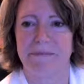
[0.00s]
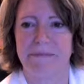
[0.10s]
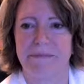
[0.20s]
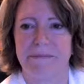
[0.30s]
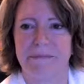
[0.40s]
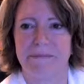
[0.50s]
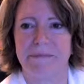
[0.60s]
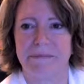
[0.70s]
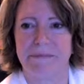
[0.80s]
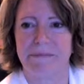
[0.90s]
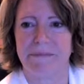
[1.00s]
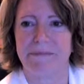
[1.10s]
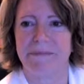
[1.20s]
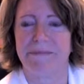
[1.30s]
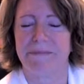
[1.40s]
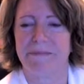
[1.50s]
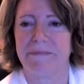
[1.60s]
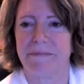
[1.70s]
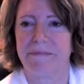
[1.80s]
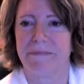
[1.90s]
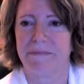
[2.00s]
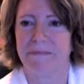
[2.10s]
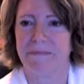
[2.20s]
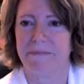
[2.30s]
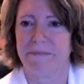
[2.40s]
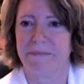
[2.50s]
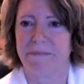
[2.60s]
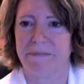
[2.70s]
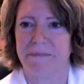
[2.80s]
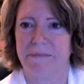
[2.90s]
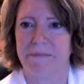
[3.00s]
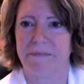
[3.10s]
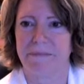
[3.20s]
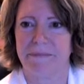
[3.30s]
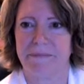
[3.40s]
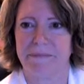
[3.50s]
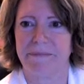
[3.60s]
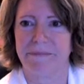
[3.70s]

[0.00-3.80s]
No words are spoken by the person on screen.